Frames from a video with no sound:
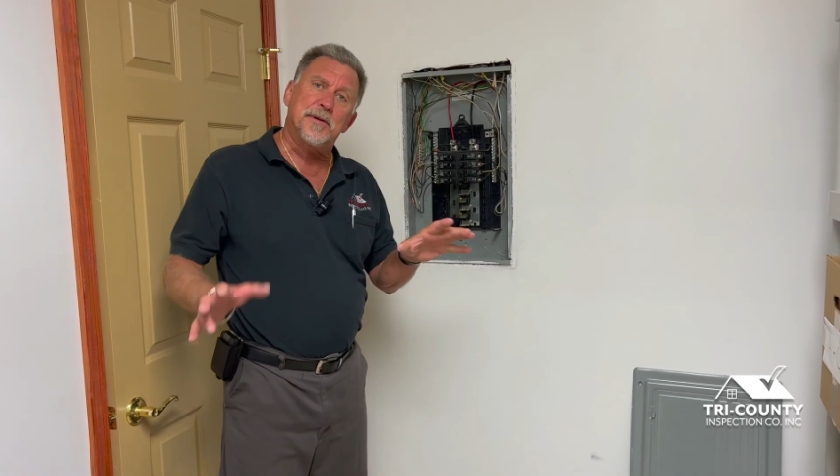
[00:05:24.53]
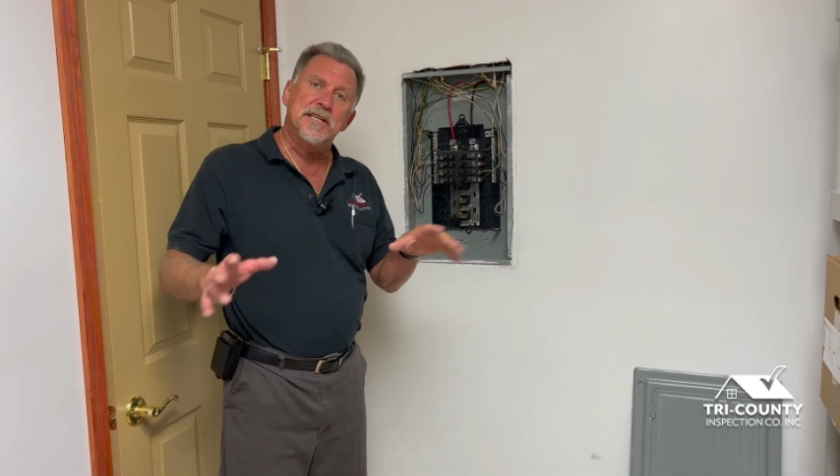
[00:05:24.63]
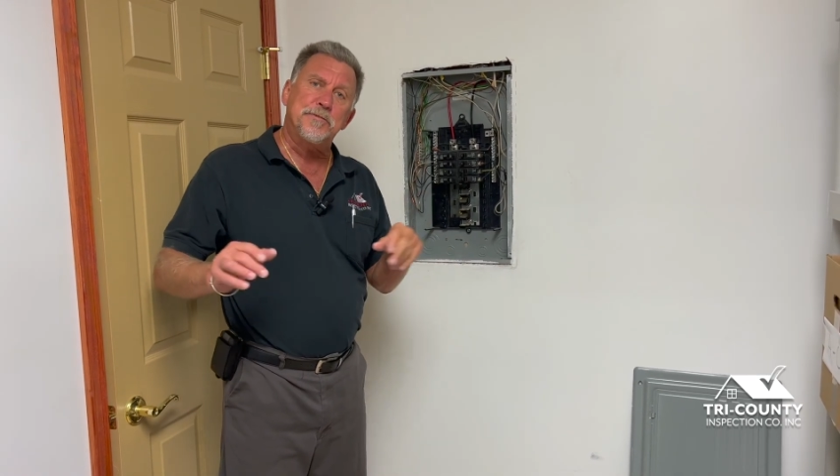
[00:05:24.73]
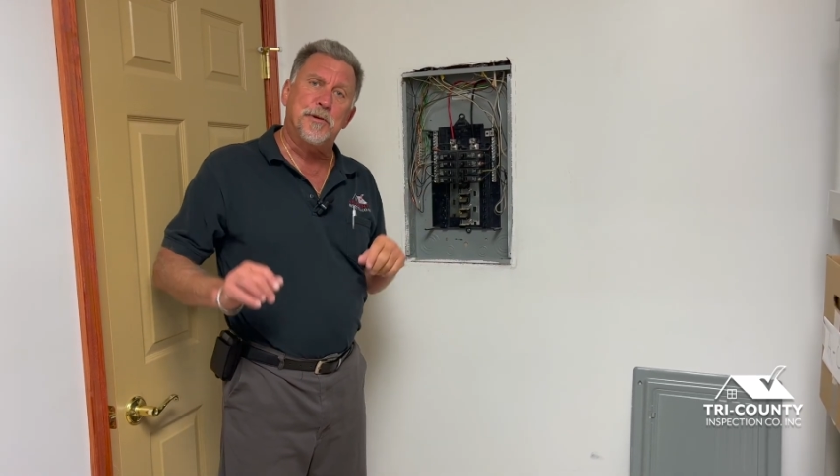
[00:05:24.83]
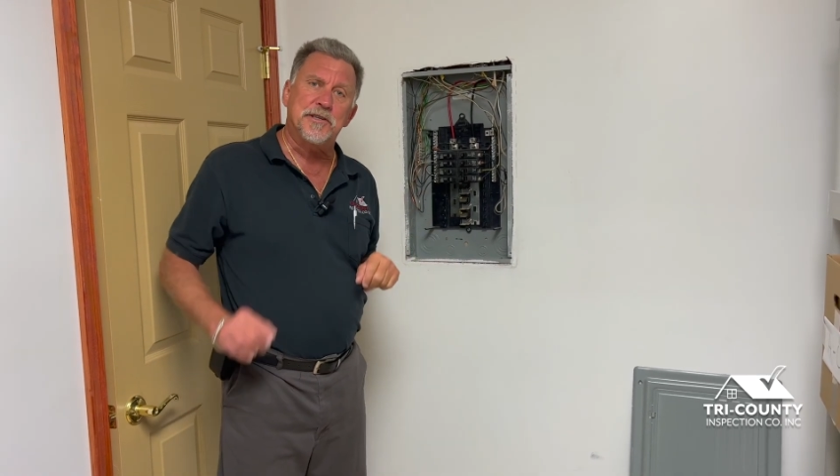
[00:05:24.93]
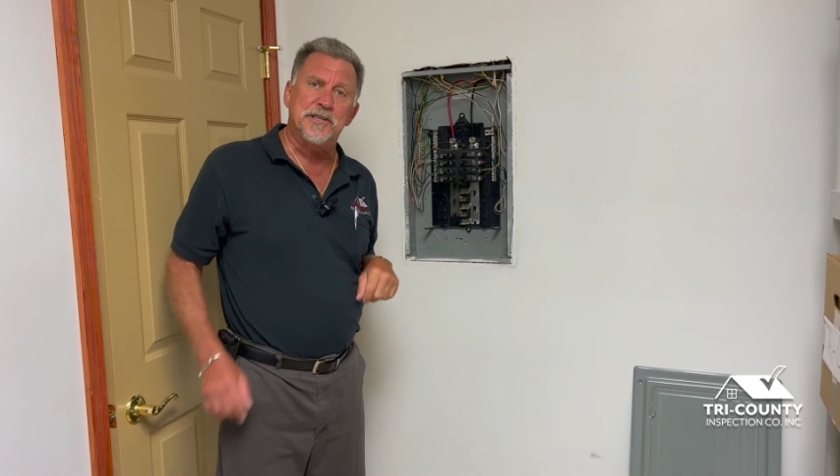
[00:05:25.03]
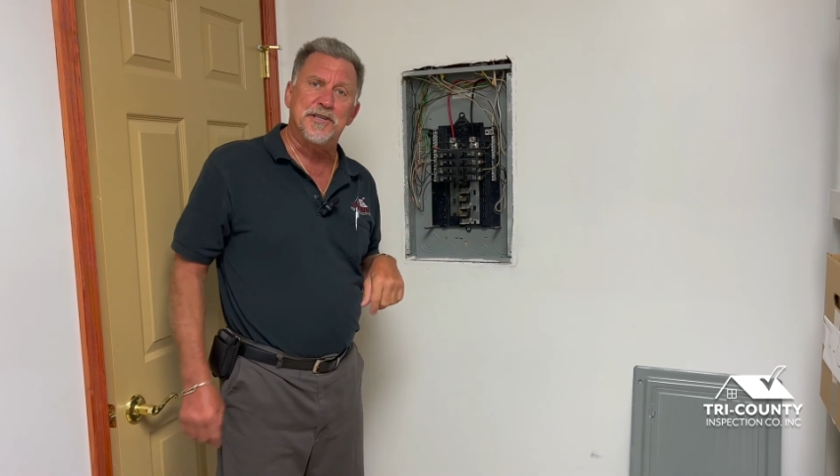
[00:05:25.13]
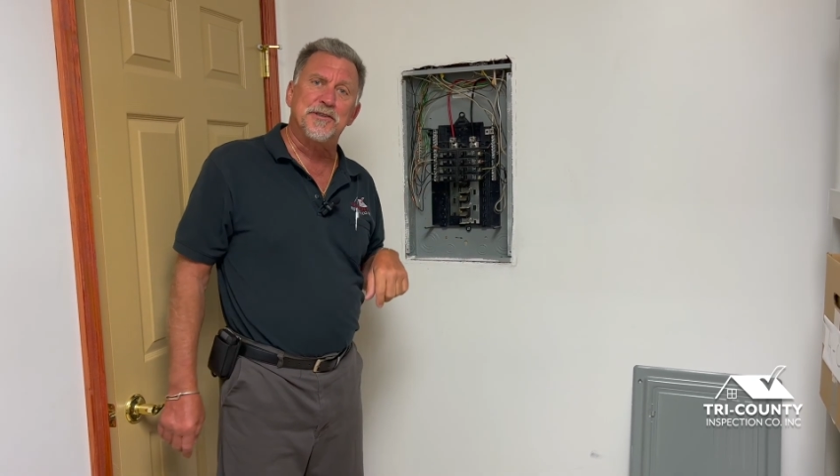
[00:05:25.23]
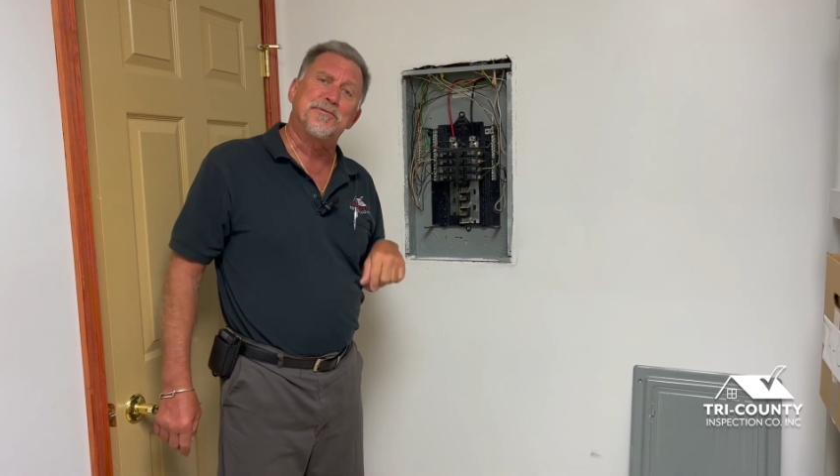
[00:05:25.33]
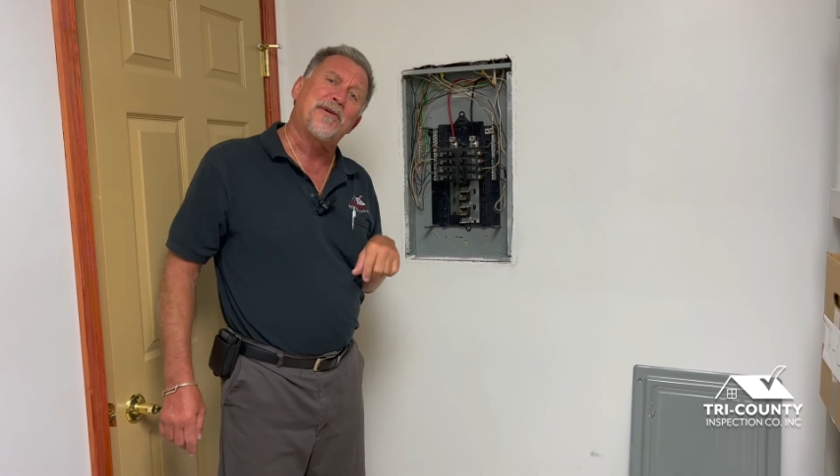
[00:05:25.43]
please push the
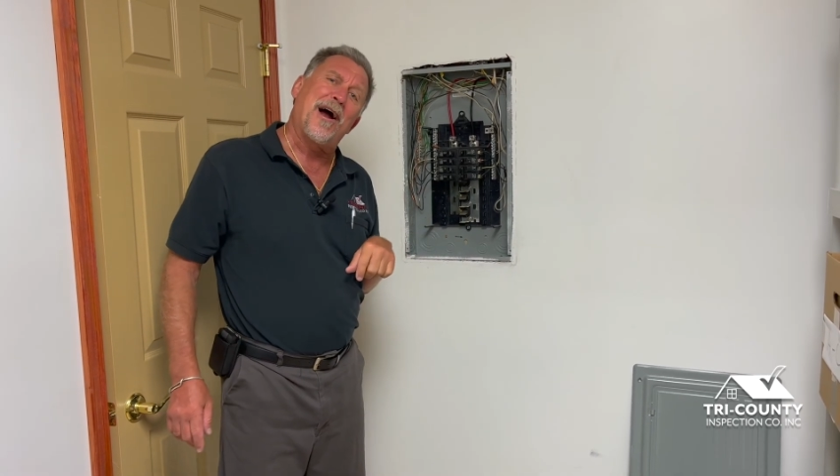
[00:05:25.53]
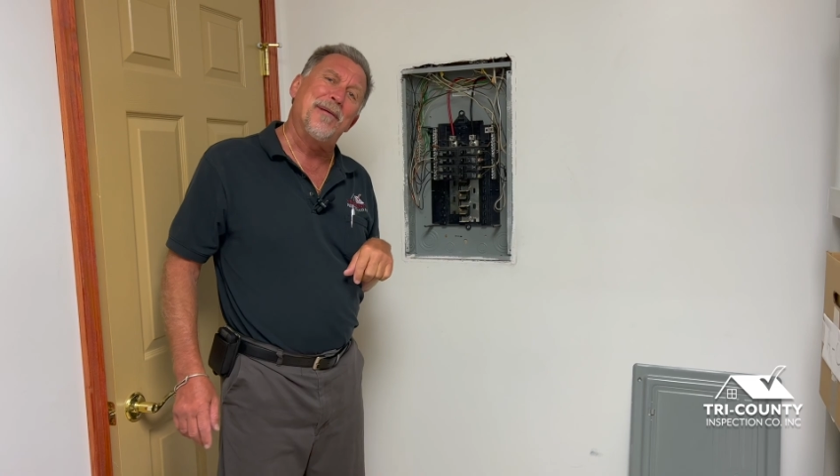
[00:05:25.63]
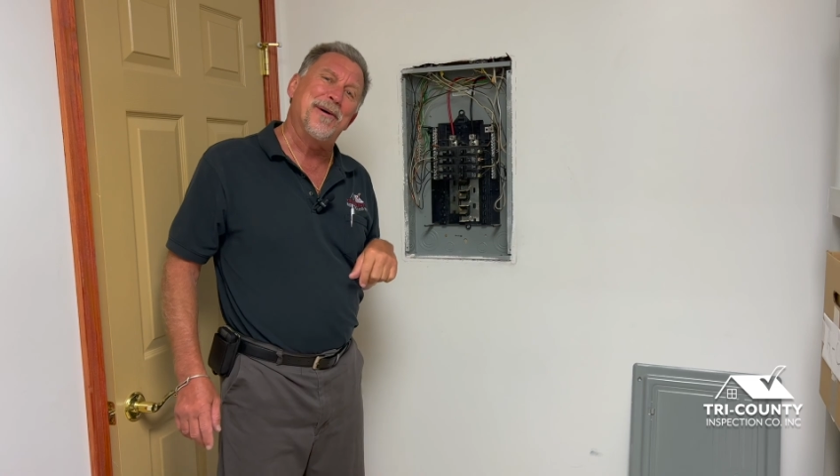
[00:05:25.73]
subscribe